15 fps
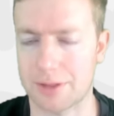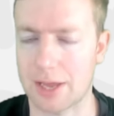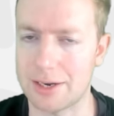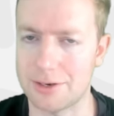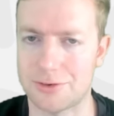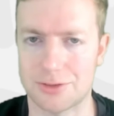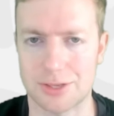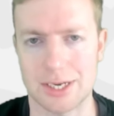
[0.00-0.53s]
That
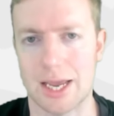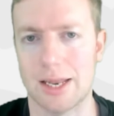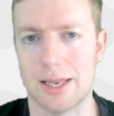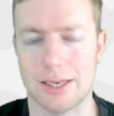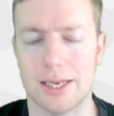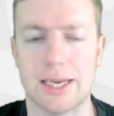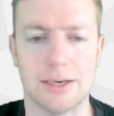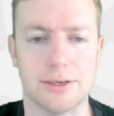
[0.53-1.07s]
is the
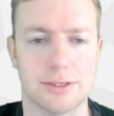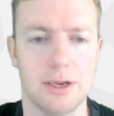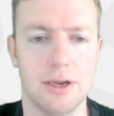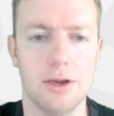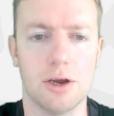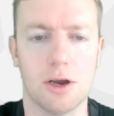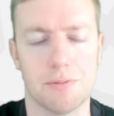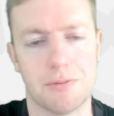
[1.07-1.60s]
elite
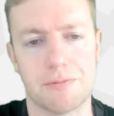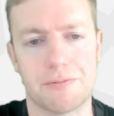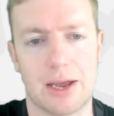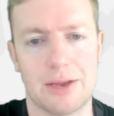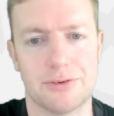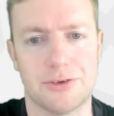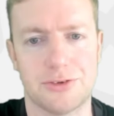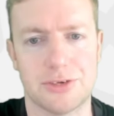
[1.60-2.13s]
of the
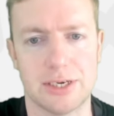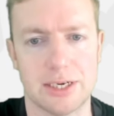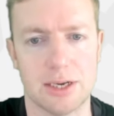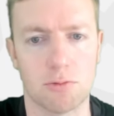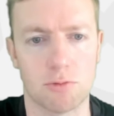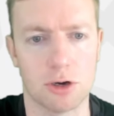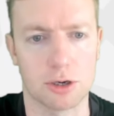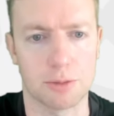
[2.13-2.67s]
fantasy
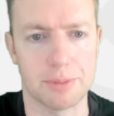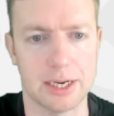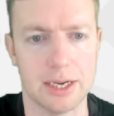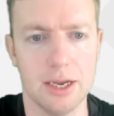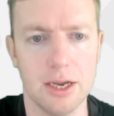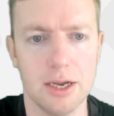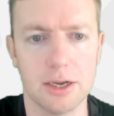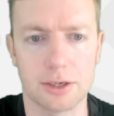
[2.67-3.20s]

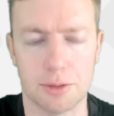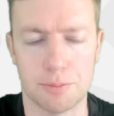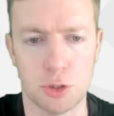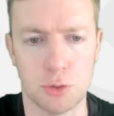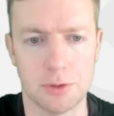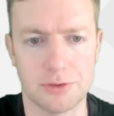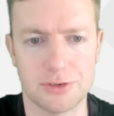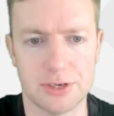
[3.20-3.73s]
rugby
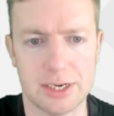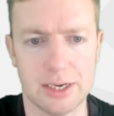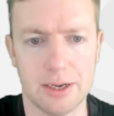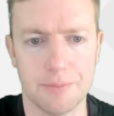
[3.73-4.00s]
community.